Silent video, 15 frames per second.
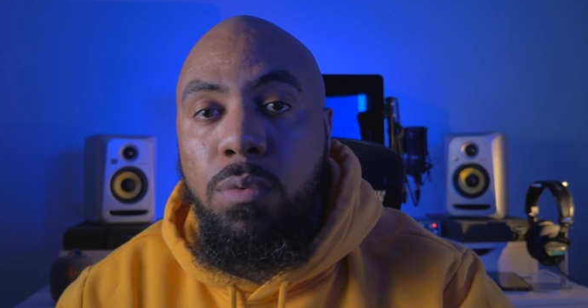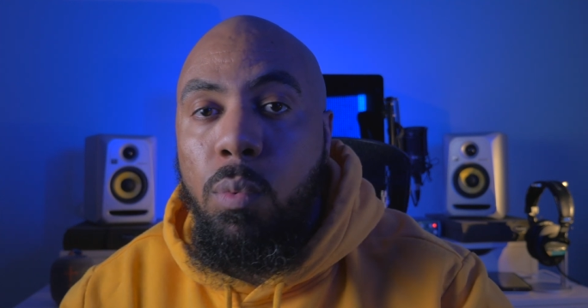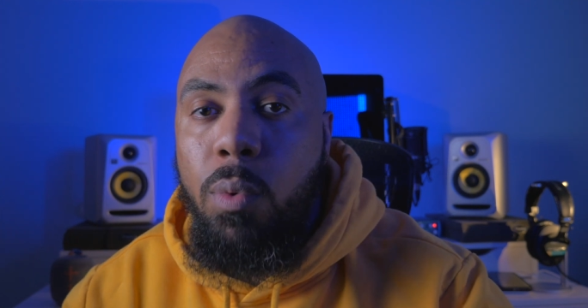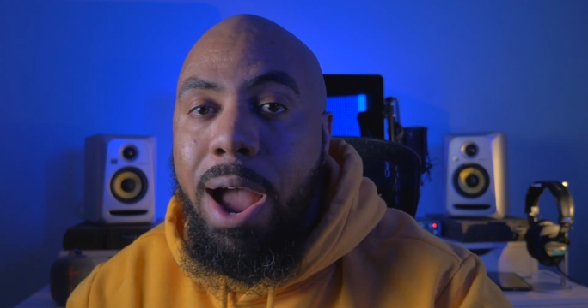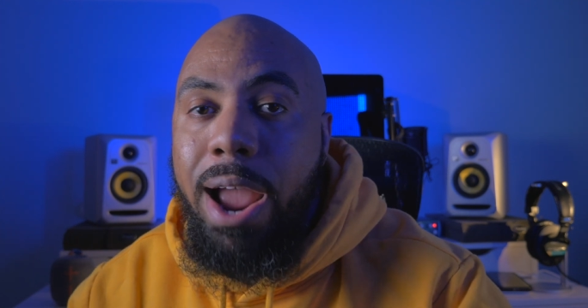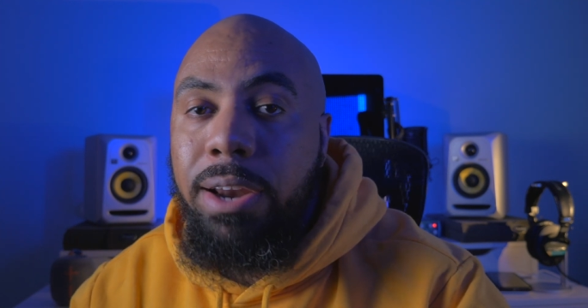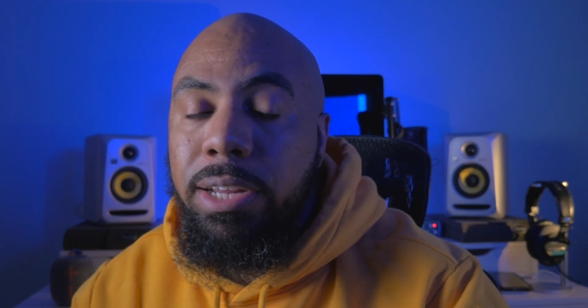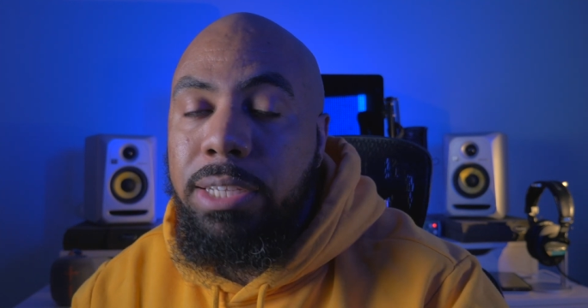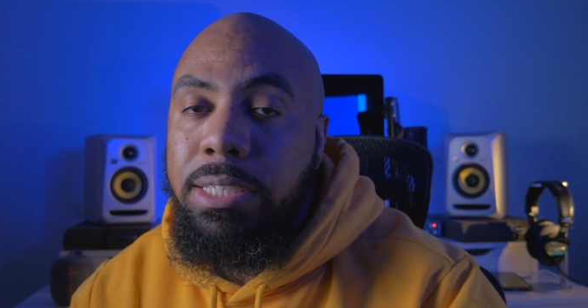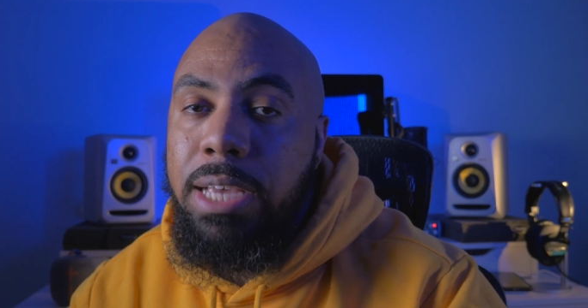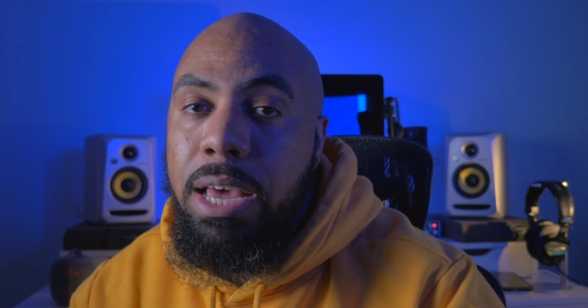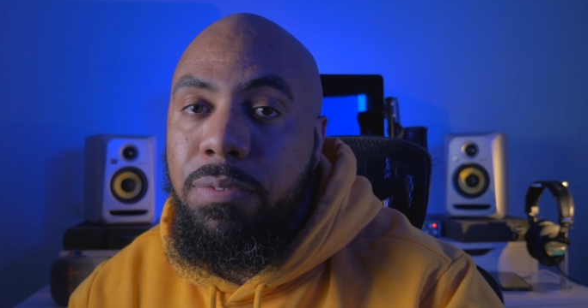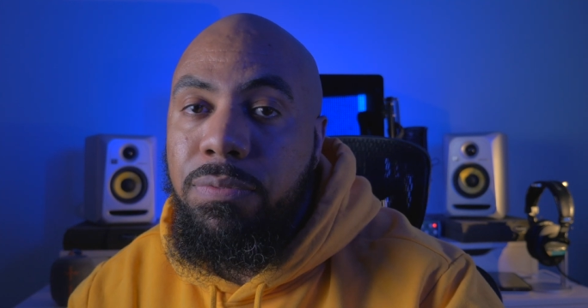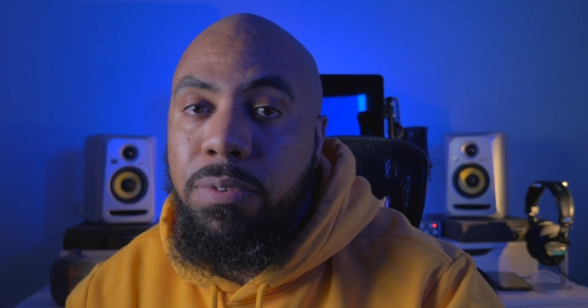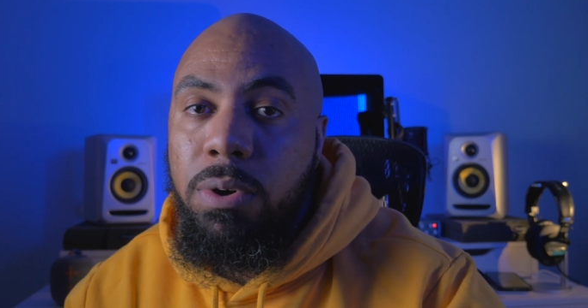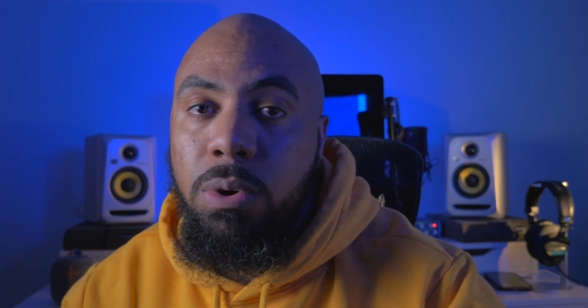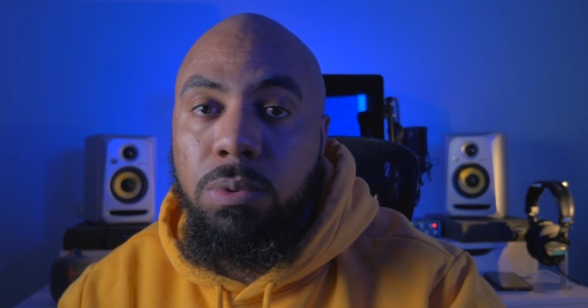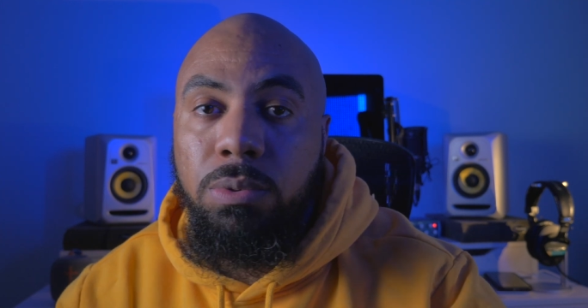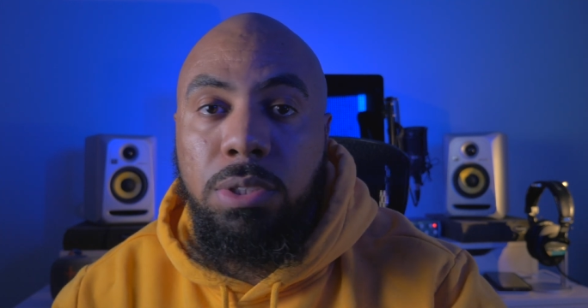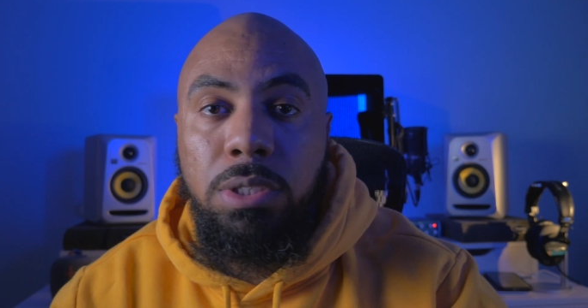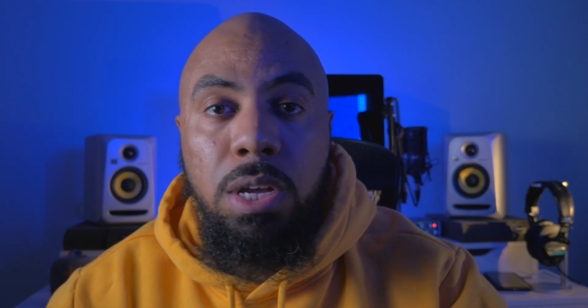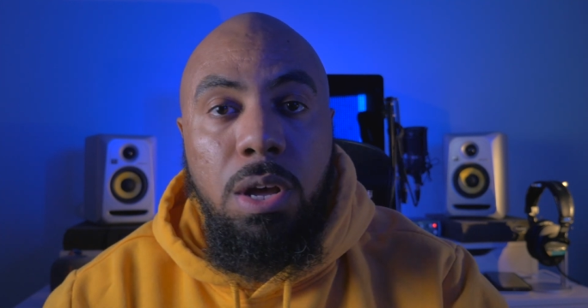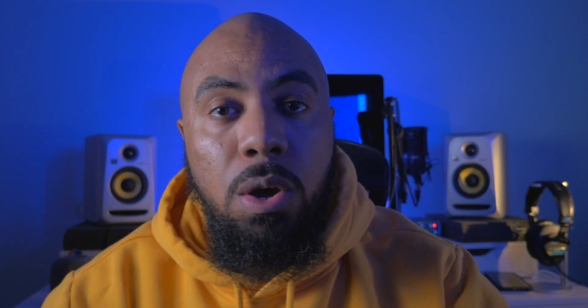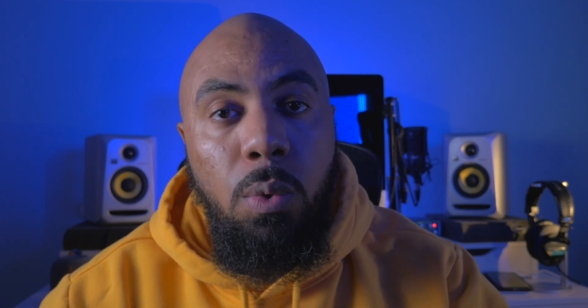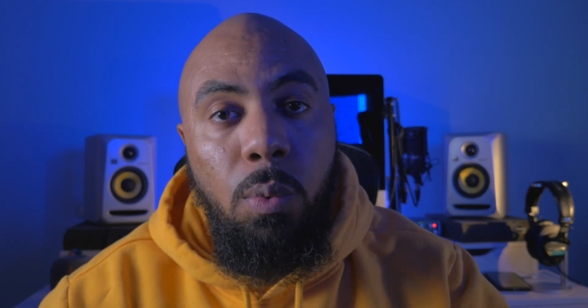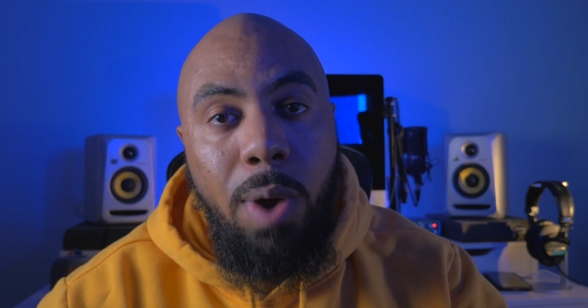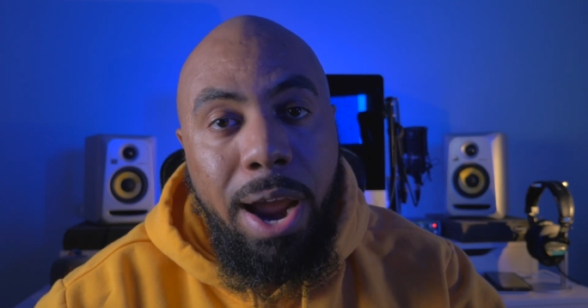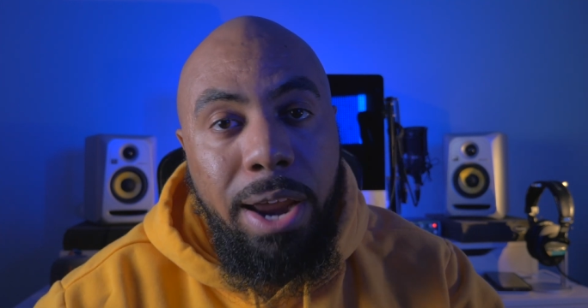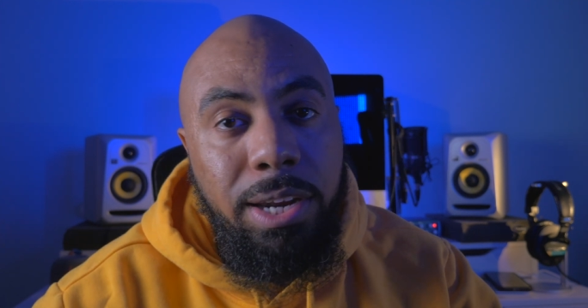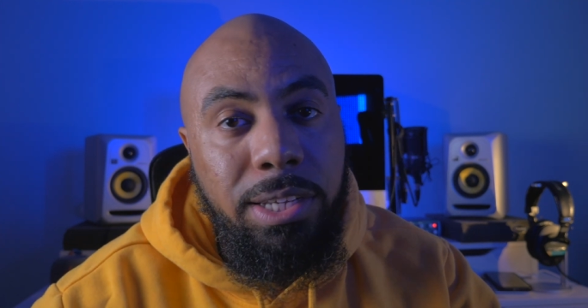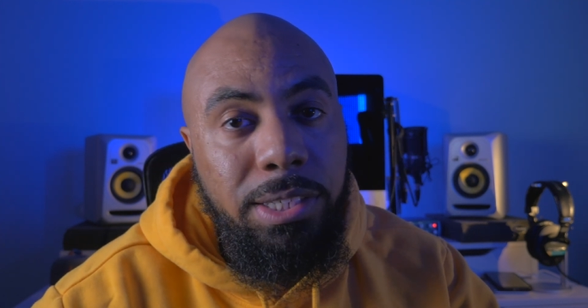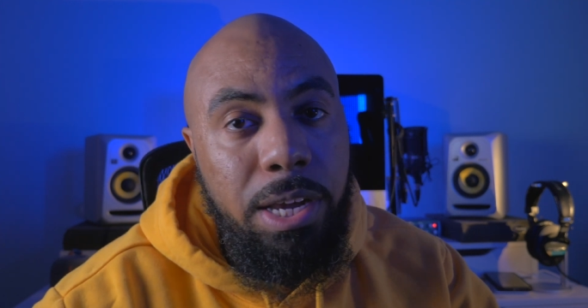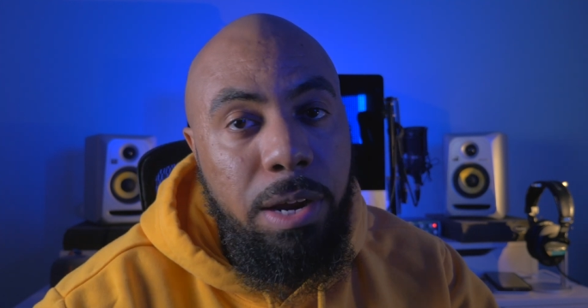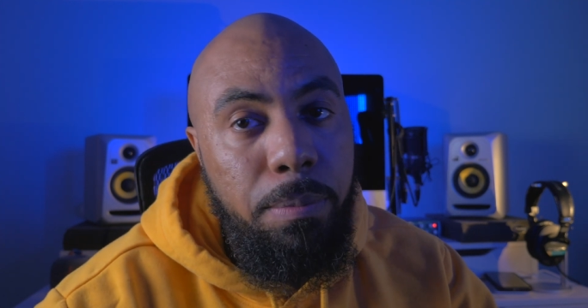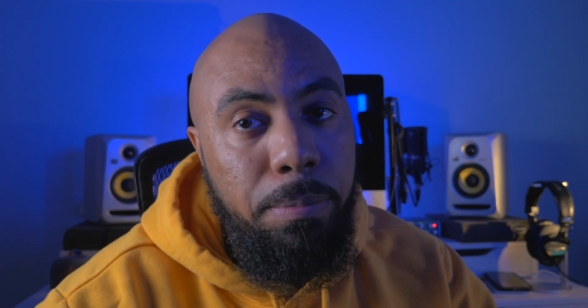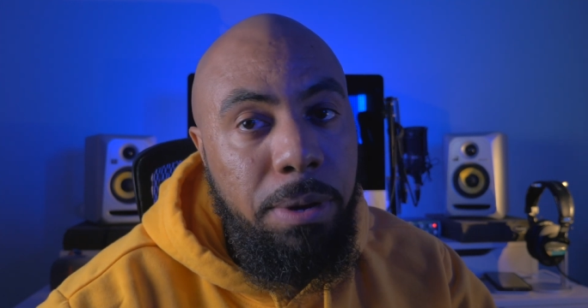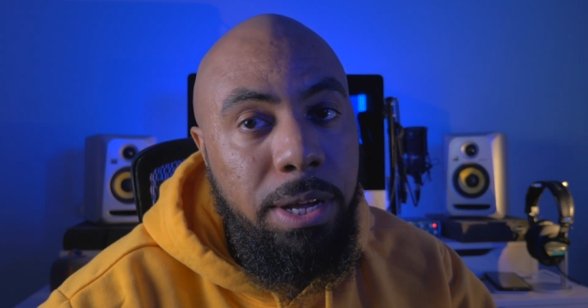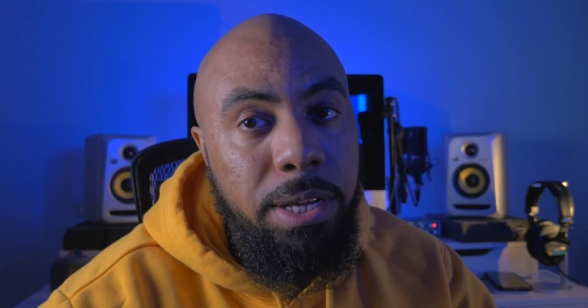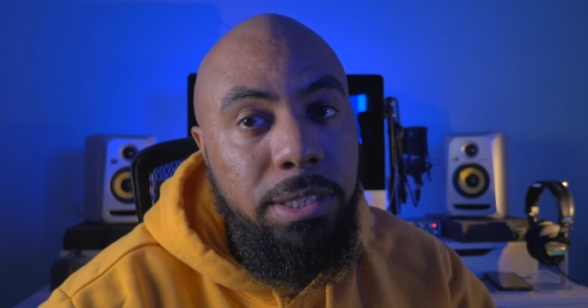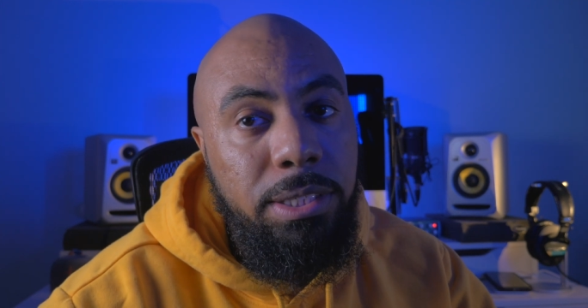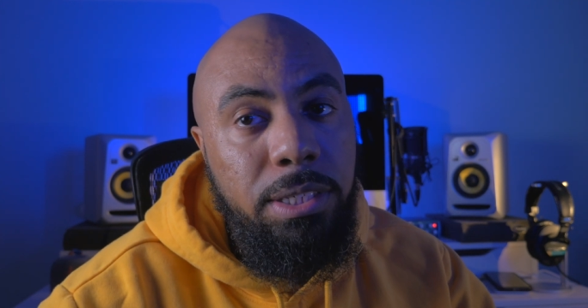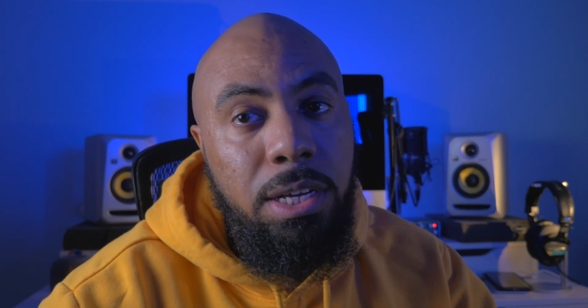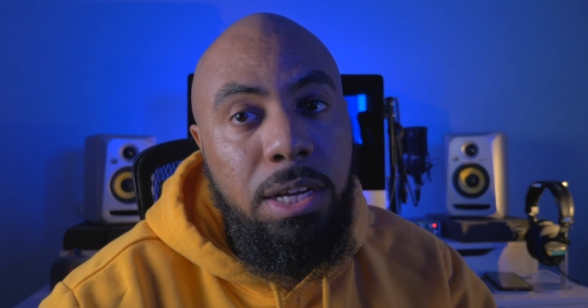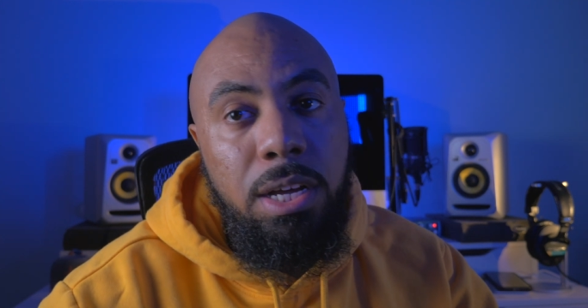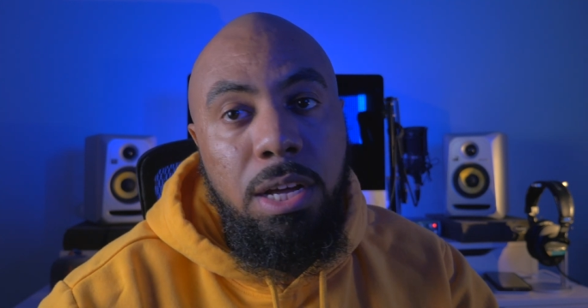wireless headphones, wireless earbuds,